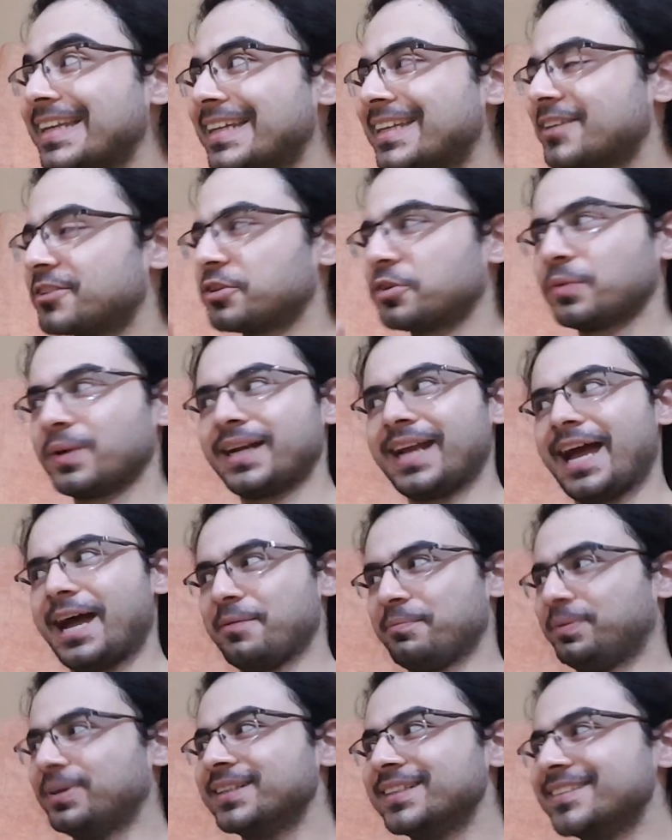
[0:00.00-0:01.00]
This is what
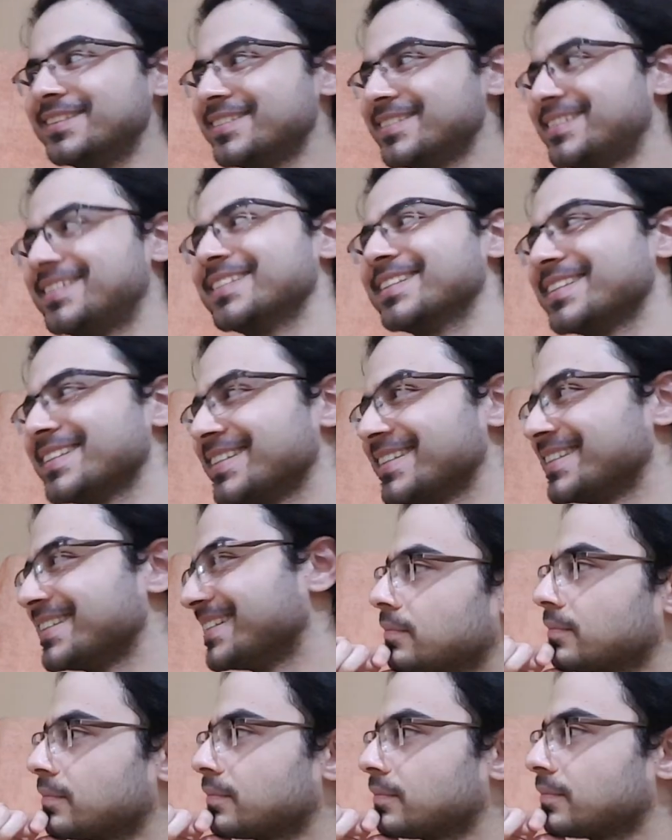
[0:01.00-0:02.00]
happens.
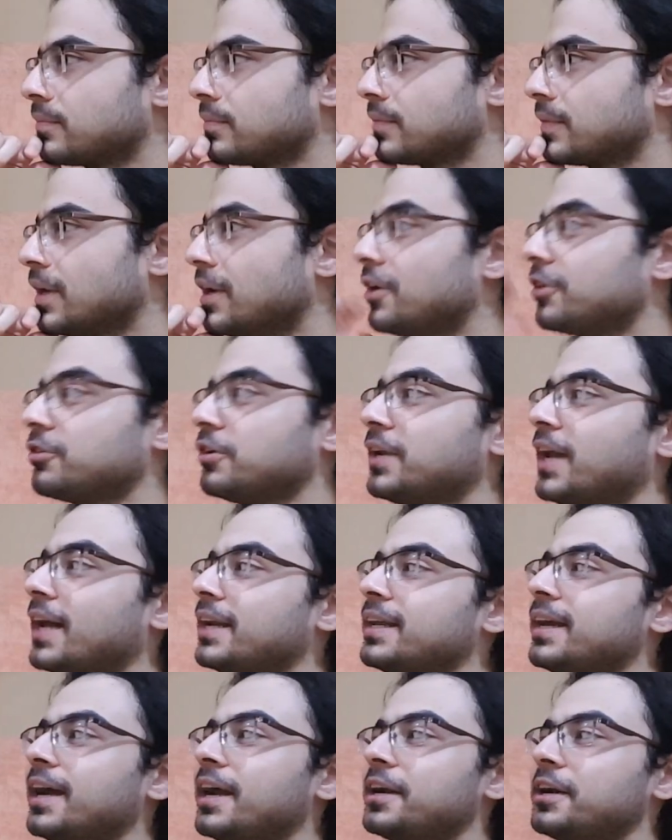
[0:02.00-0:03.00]
So
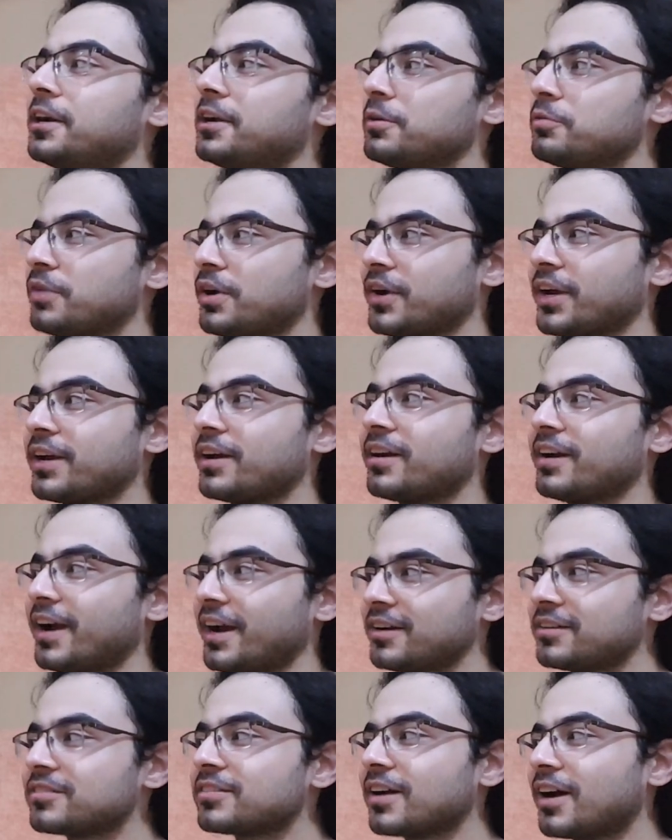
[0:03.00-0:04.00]
Nadia ended up wearing her
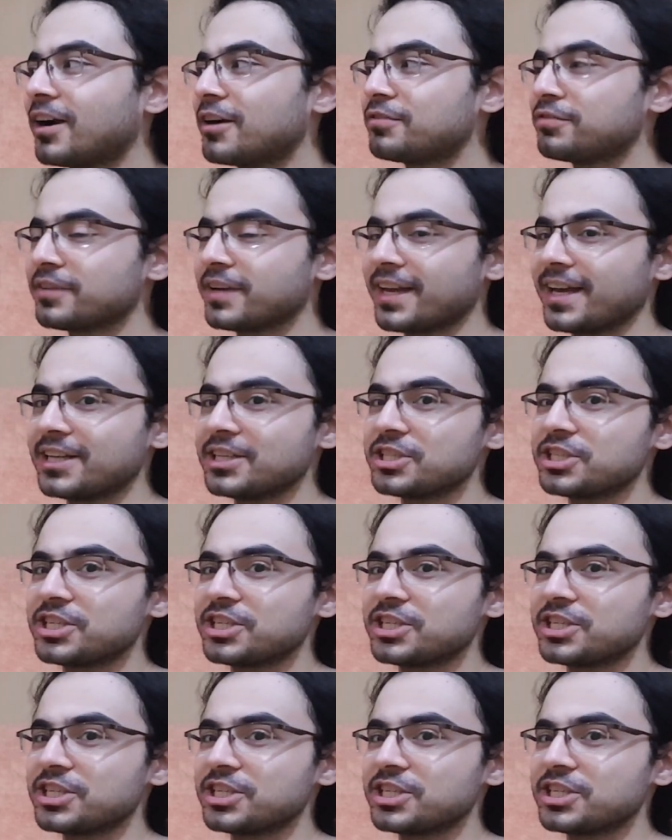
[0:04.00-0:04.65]
headscarf again.